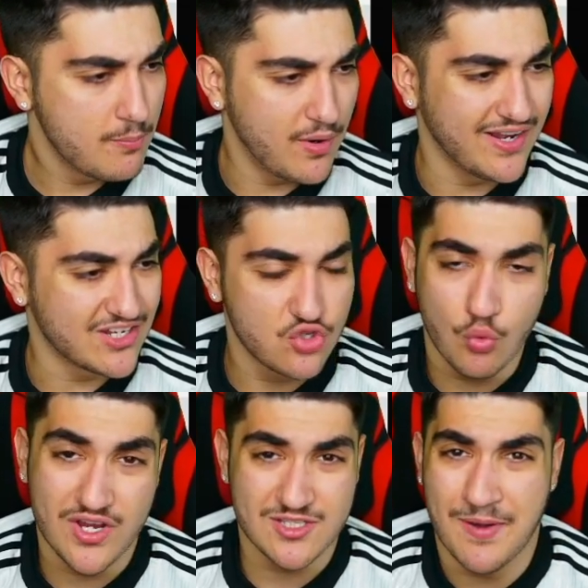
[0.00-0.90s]
But that's not
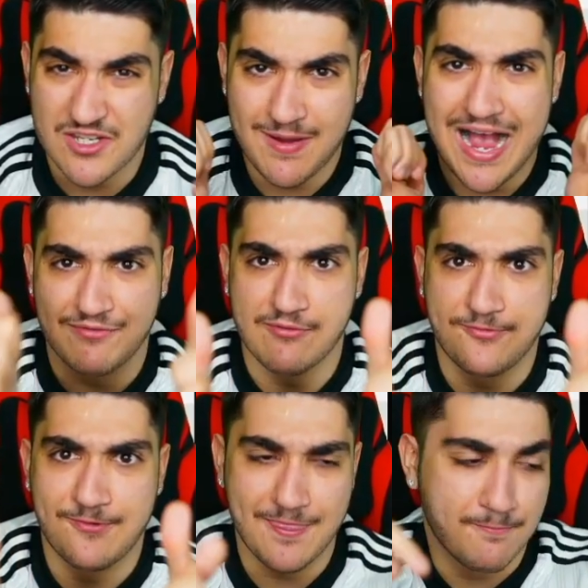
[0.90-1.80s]
what it's about having
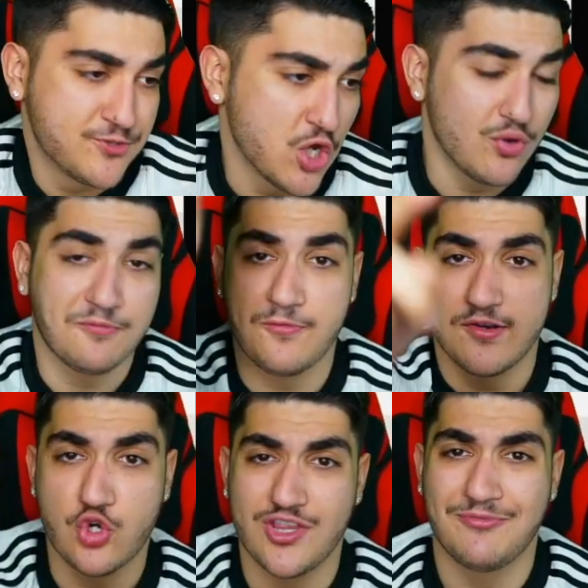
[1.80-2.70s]
fun. So if you've
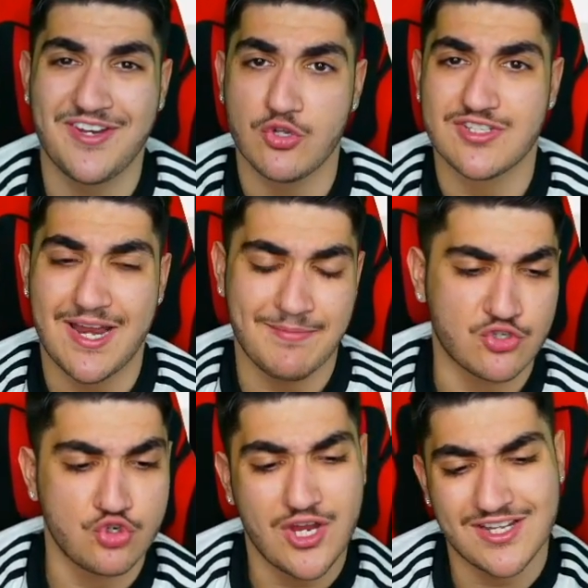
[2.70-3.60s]
enjoyed the video today, make
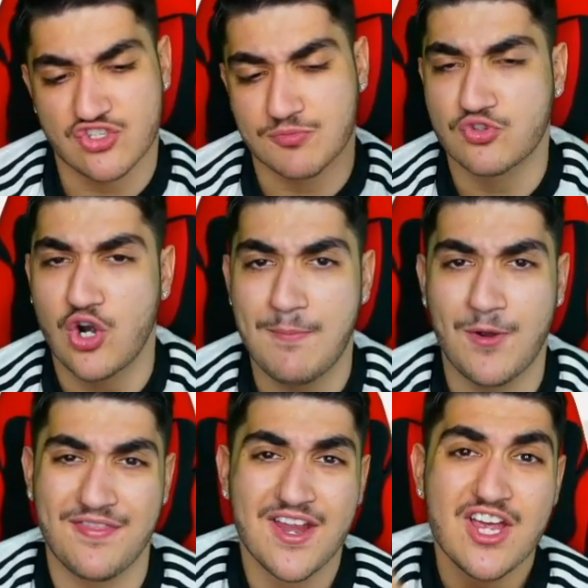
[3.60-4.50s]
sure you hit the subscribe
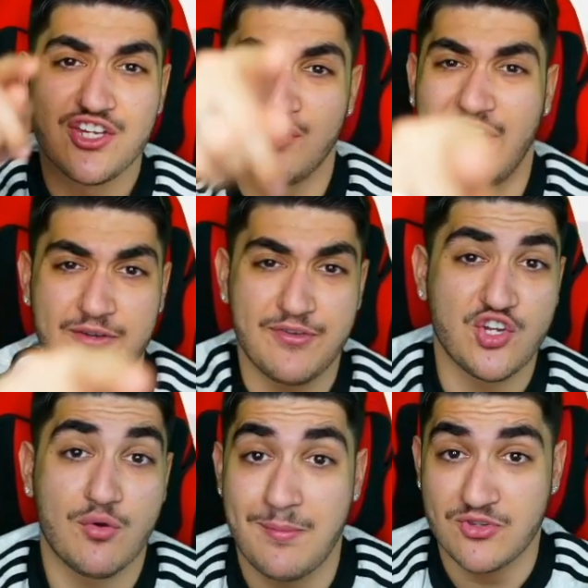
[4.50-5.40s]
button, you like the
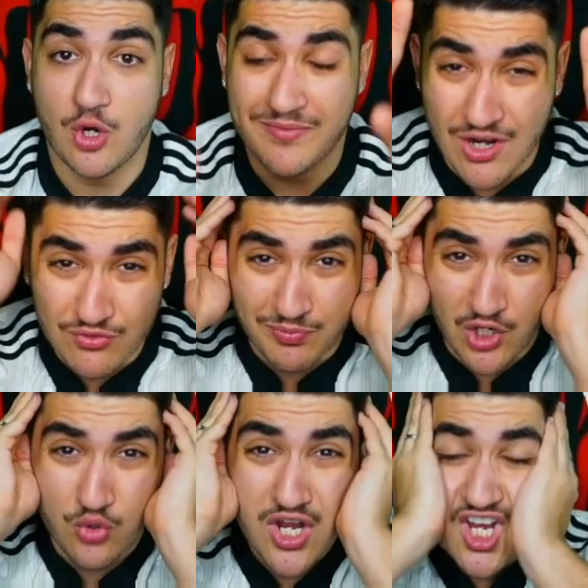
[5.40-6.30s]
video, and remember to comment down
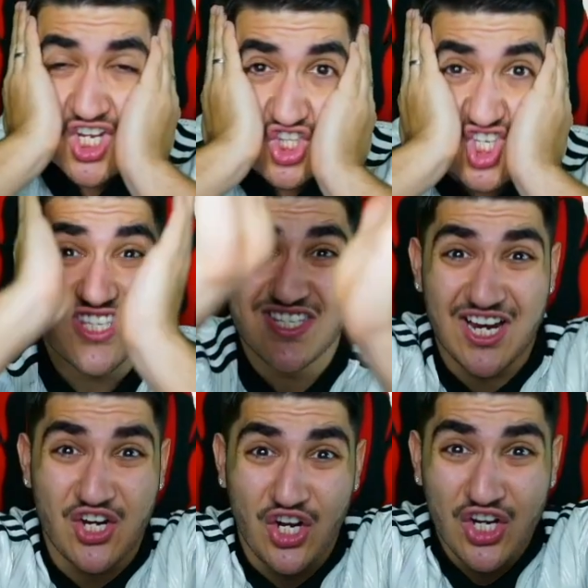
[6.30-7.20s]
below the
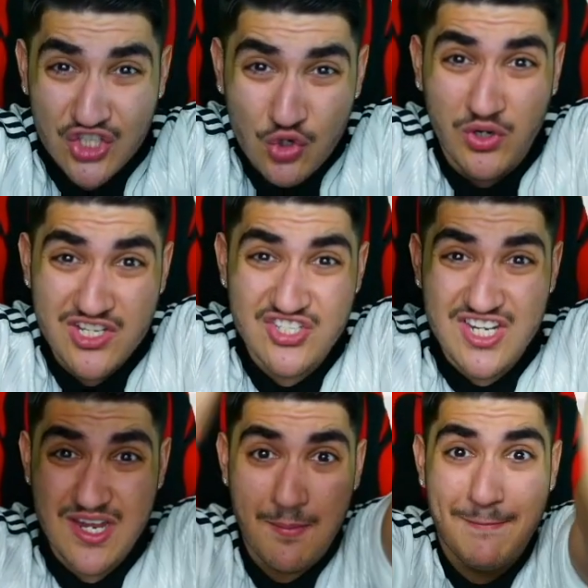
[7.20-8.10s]
attacker you want to
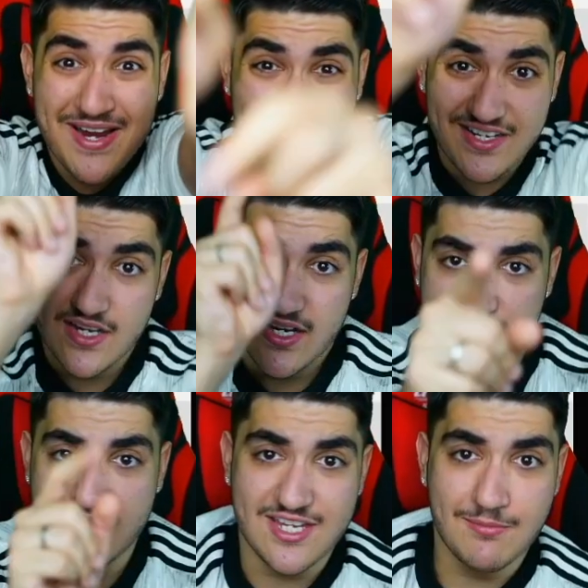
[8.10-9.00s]
see mainly
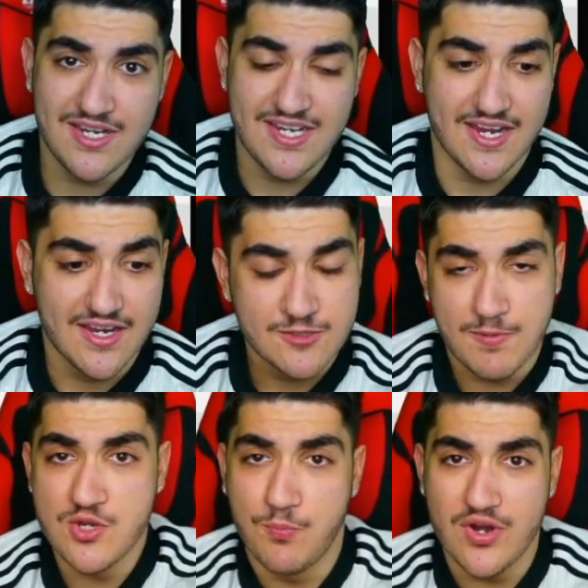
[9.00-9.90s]
in the team of the year. It's
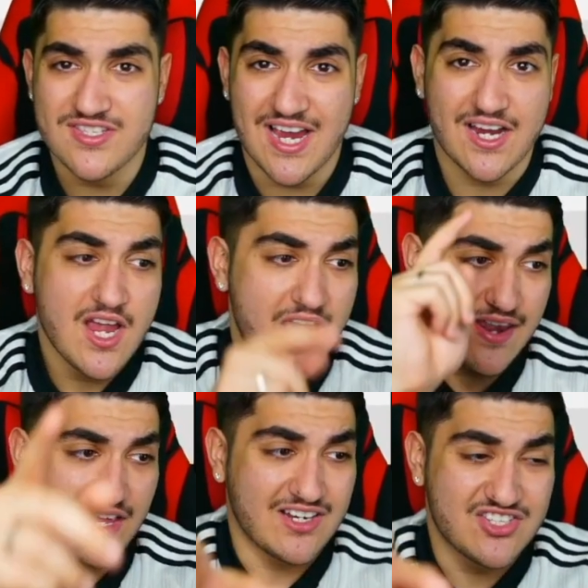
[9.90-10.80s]
been your boy Zach,
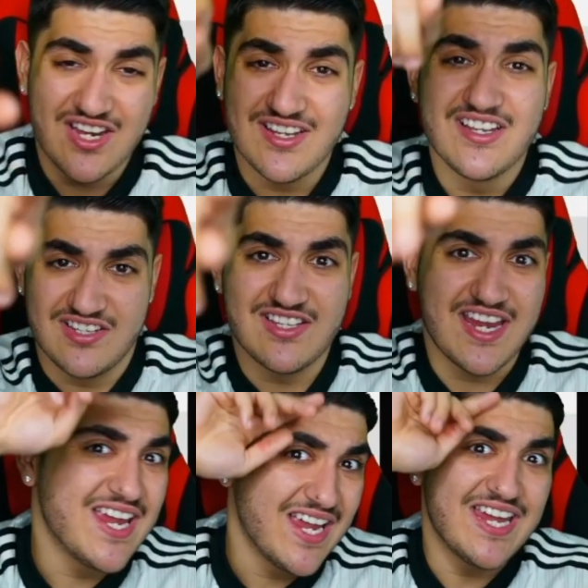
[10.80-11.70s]
and like I said,
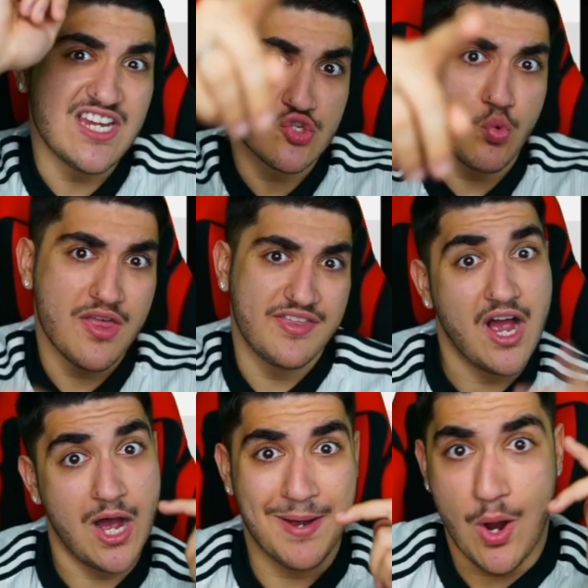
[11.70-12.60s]
today he is worth it.
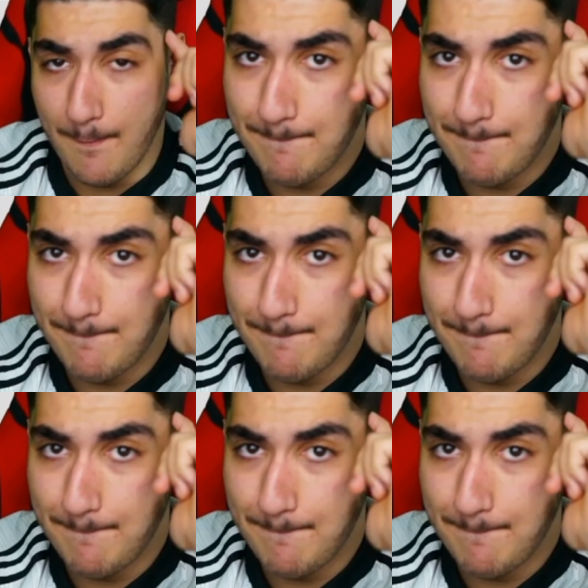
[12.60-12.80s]
I'm out.